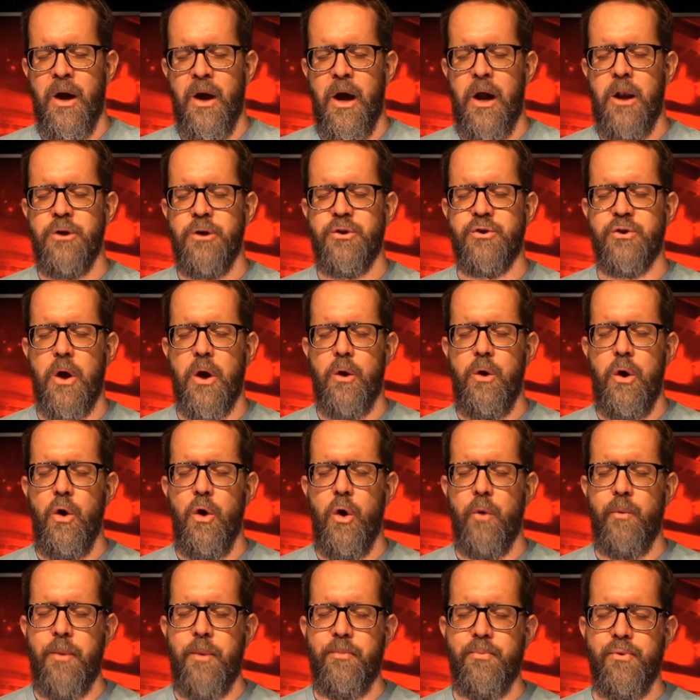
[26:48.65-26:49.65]
And so,
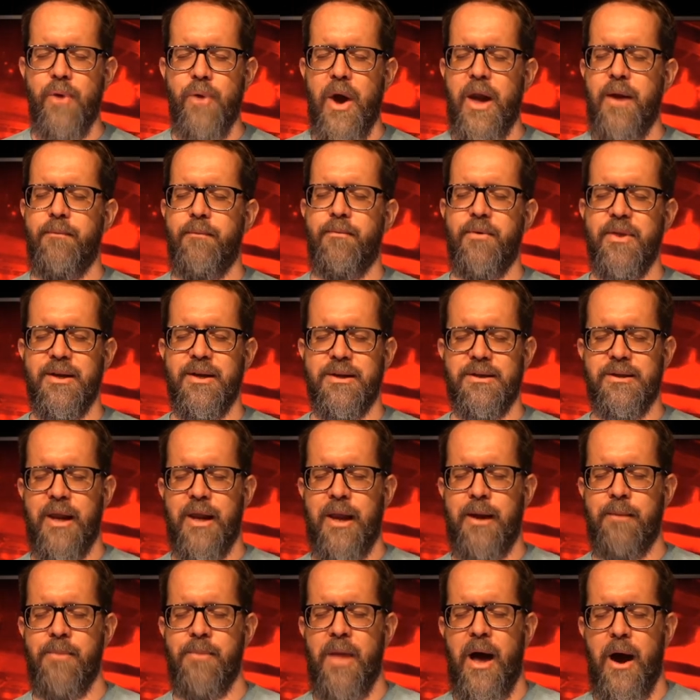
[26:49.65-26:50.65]
Lord, we pray for the
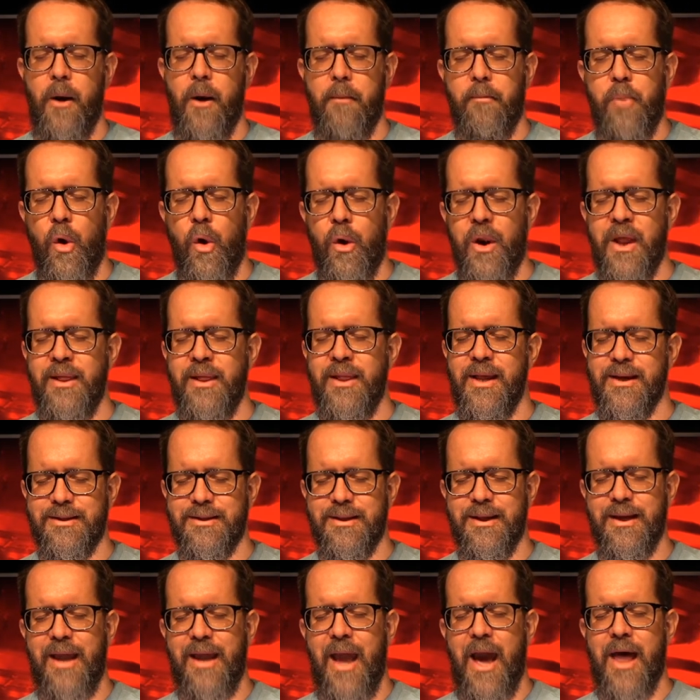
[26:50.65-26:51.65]
team that are pulling this
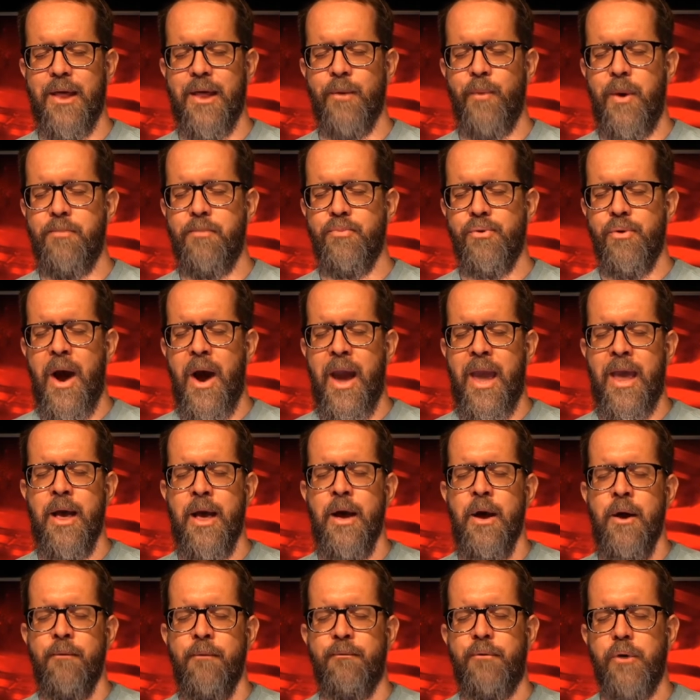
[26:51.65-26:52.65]
together. We pray
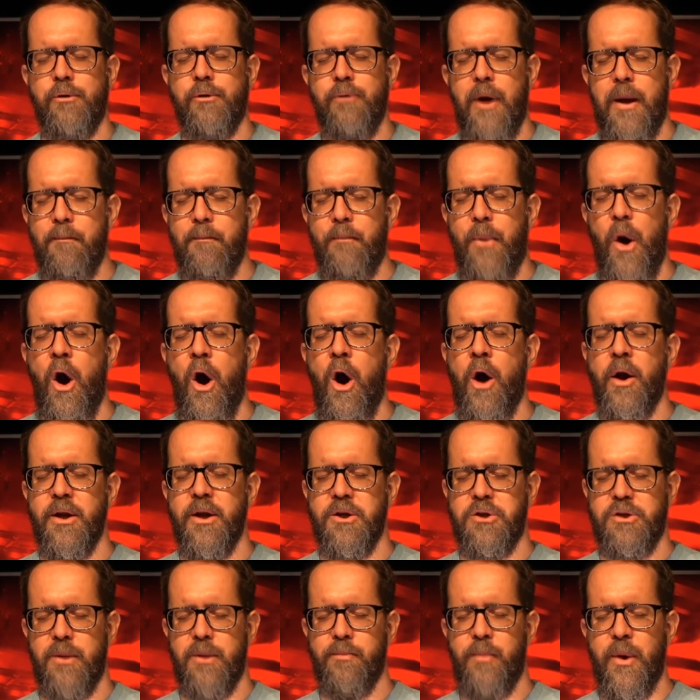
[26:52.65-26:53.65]
for great
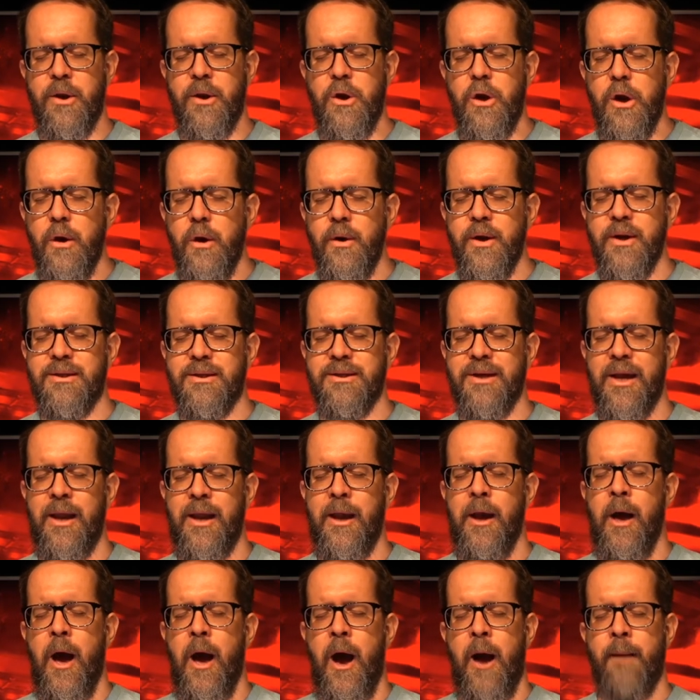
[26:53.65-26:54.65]
partnership and
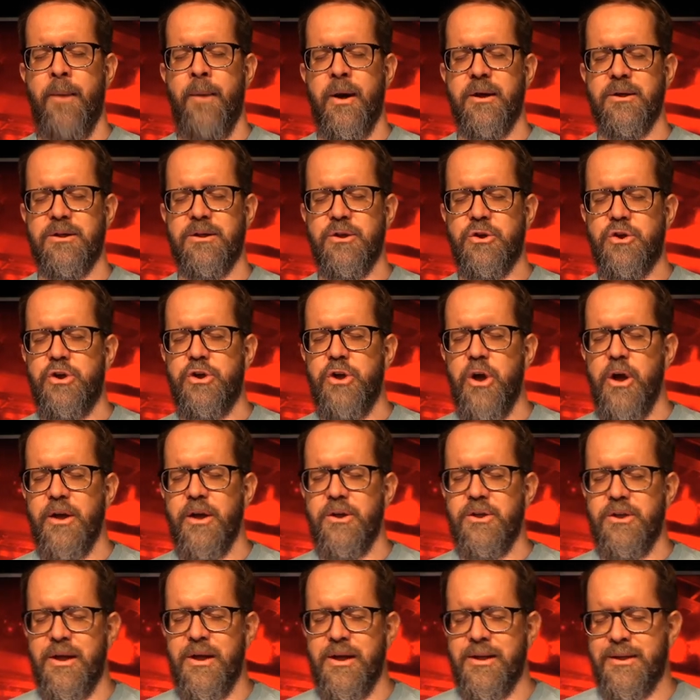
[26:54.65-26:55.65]
unity amongst the
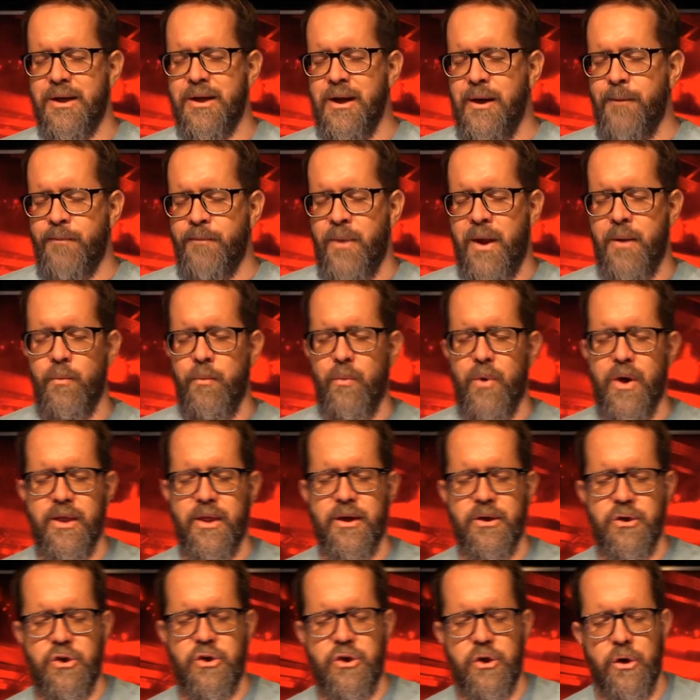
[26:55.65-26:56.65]
churches in
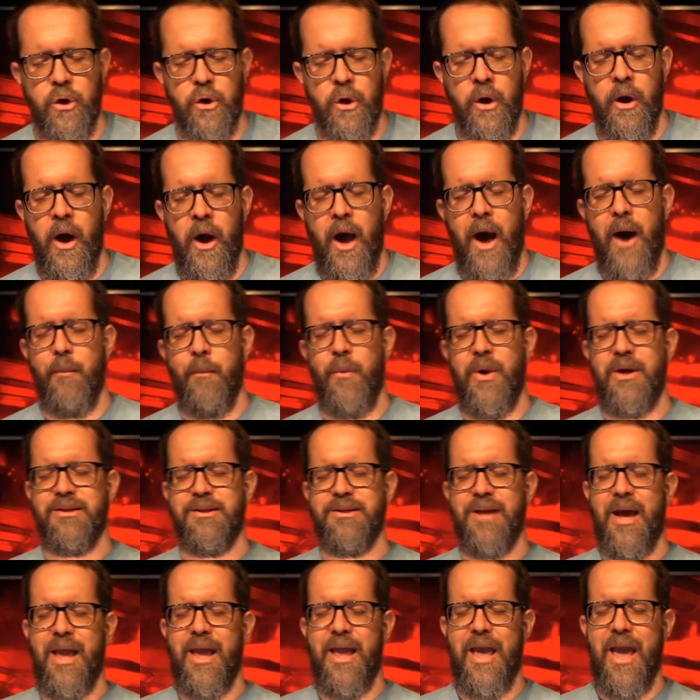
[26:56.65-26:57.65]
Withinshaw. And we
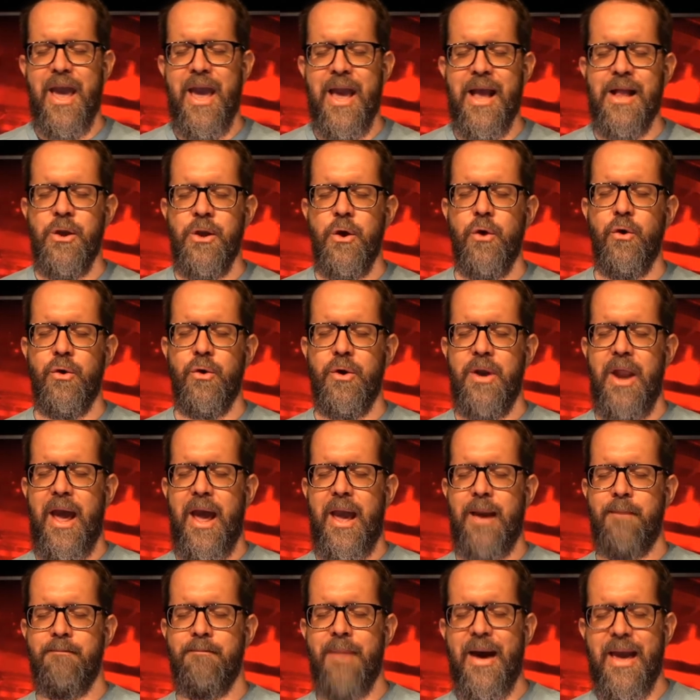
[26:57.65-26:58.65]
say, in your
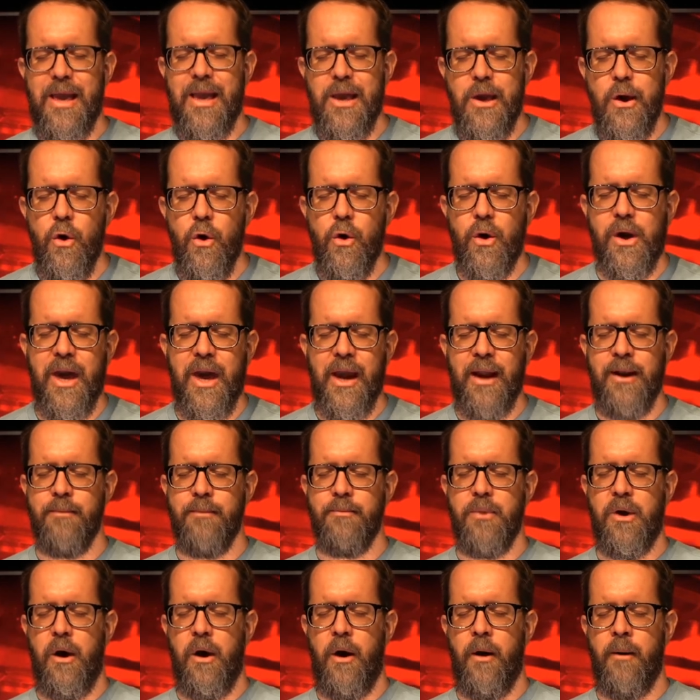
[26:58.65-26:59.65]
name, may your
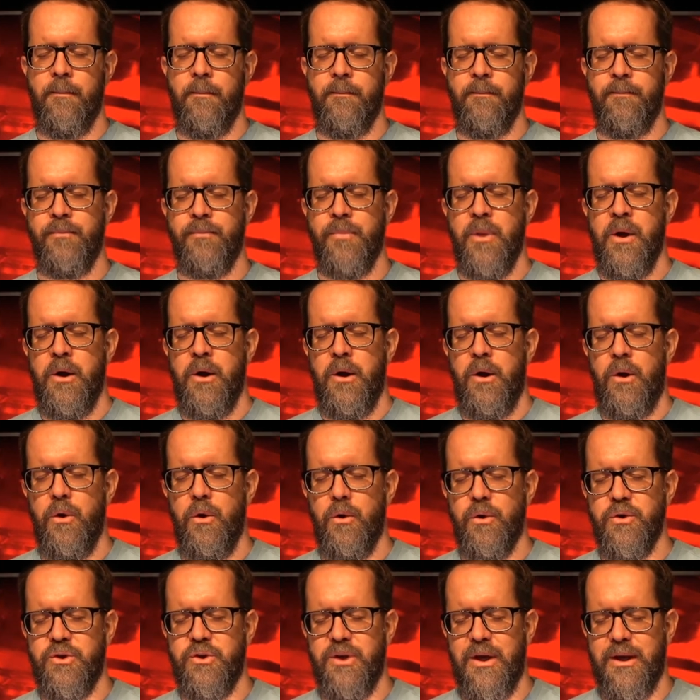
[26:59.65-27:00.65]
kingdom come.
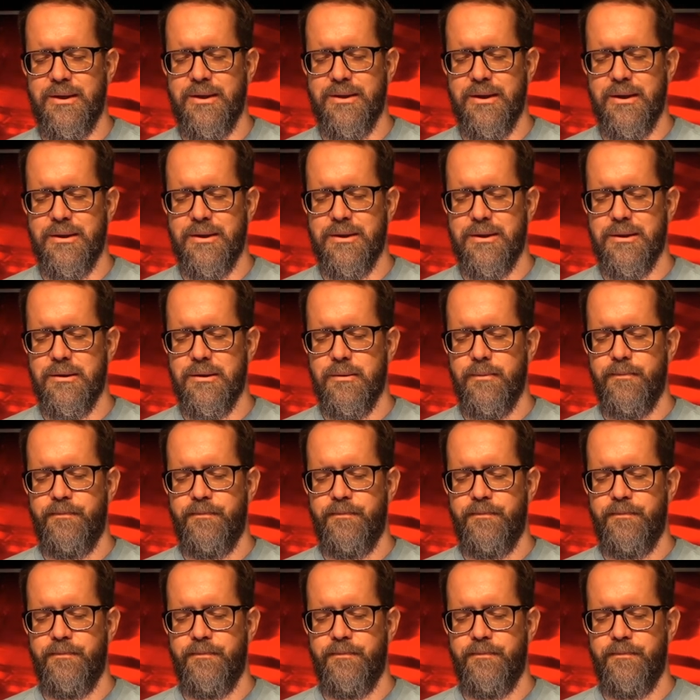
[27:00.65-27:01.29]
Lord Jesus.